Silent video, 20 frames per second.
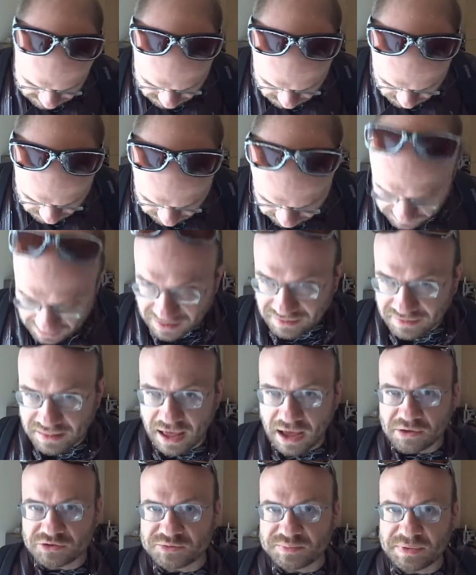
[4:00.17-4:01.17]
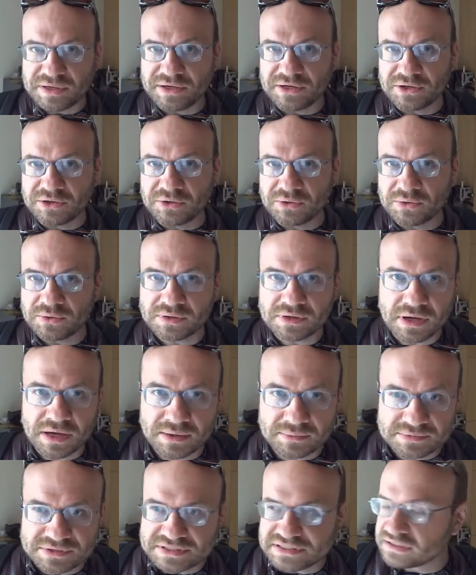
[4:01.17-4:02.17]
sort of allows me
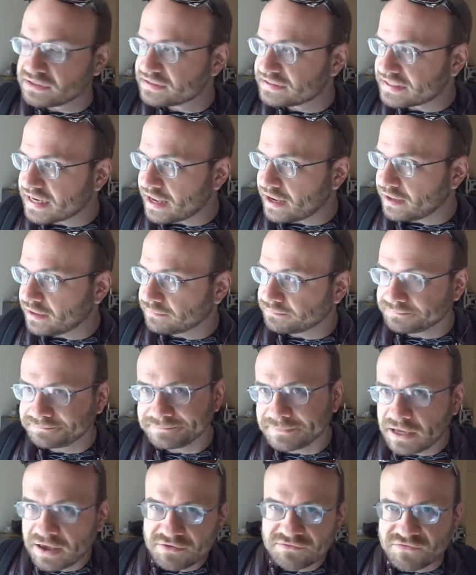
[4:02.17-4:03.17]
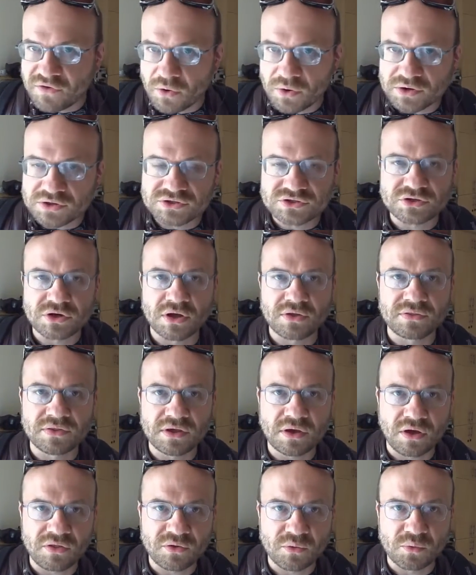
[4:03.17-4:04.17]
to still stay focused on
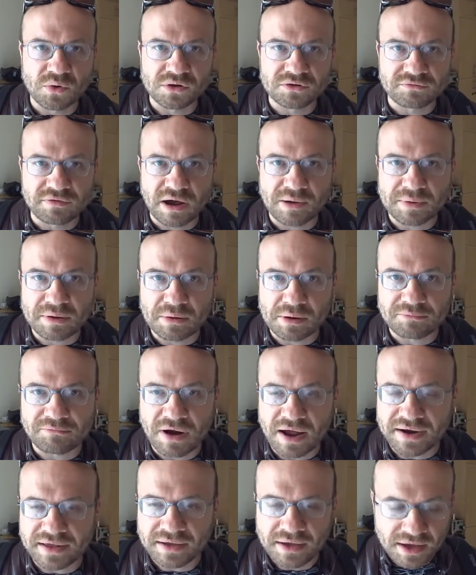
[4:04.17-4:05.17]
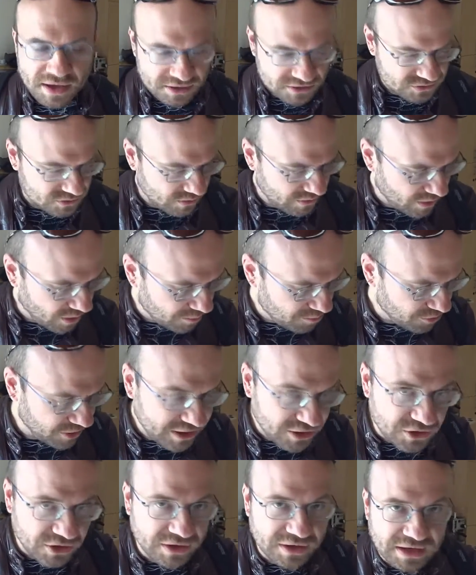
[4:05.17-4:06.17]
the world around me while I'm riding. So they are pretty
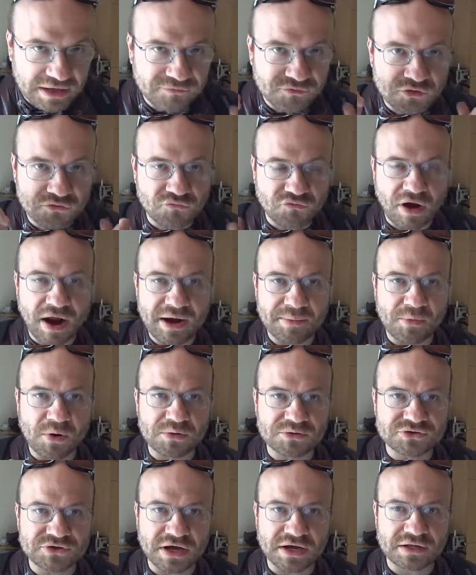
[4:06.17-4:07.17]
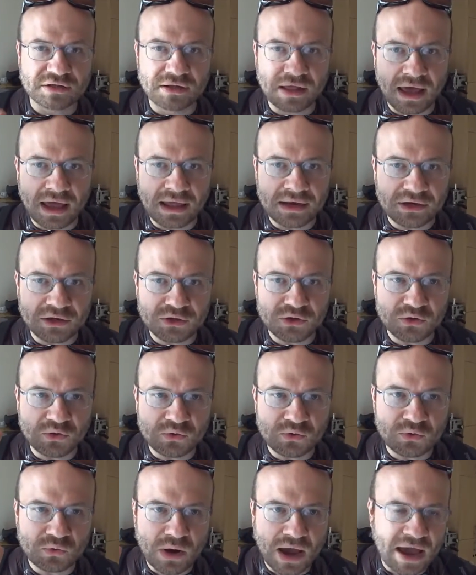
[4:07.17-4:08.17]
good. If you ride a motorcycle and
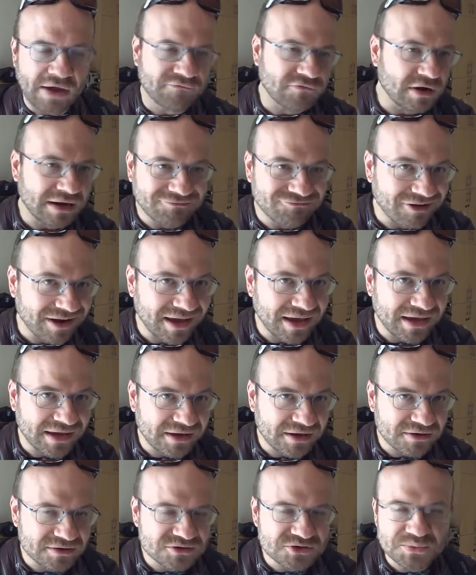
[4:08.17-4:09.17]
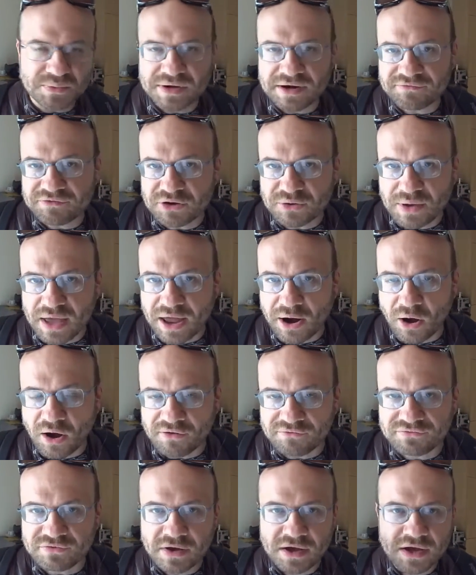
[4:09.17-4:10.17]
you have ringing ears whenever you get
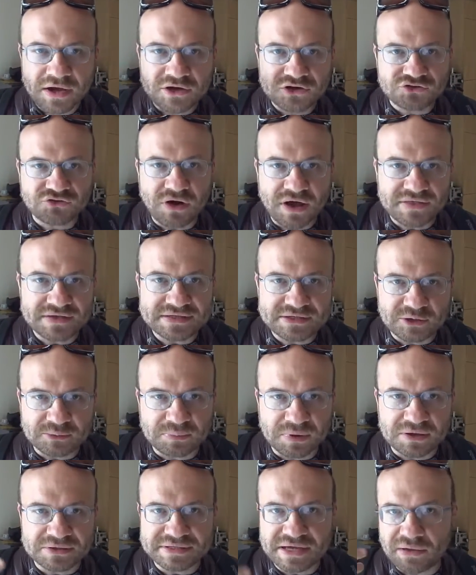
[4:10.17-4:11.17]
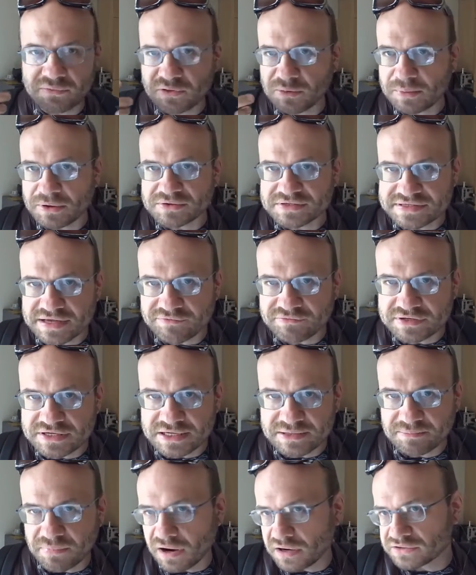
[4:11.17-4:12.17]
off, try these earplugs out. They're about
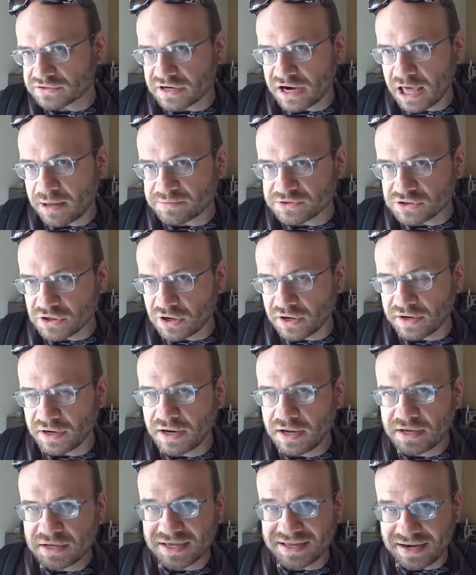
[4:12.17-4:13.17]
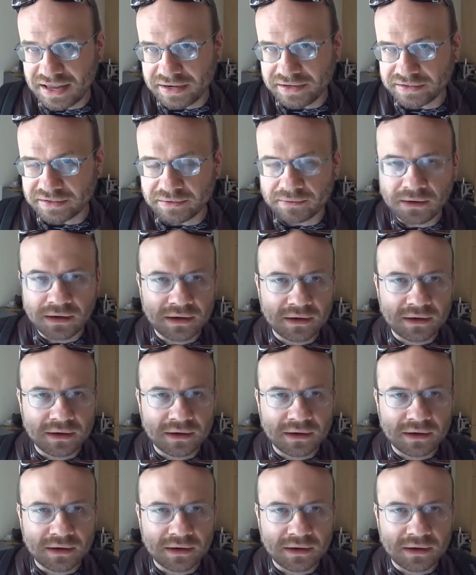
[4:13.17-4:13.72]
17 bucks on Amazon. Canadian.